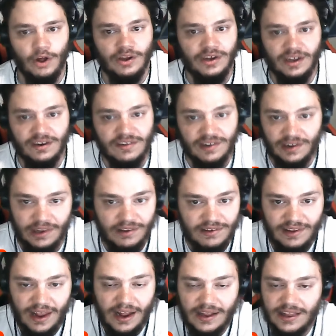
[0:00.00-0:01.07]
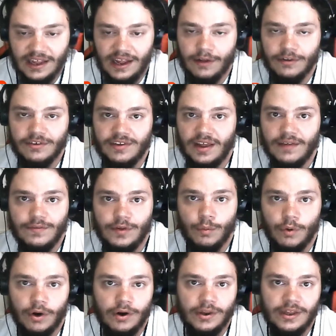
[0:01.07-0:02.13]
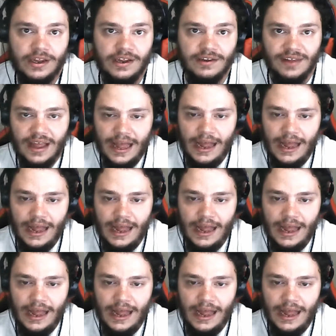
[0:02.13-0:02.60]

And that's exactly how Xavier Worthy is.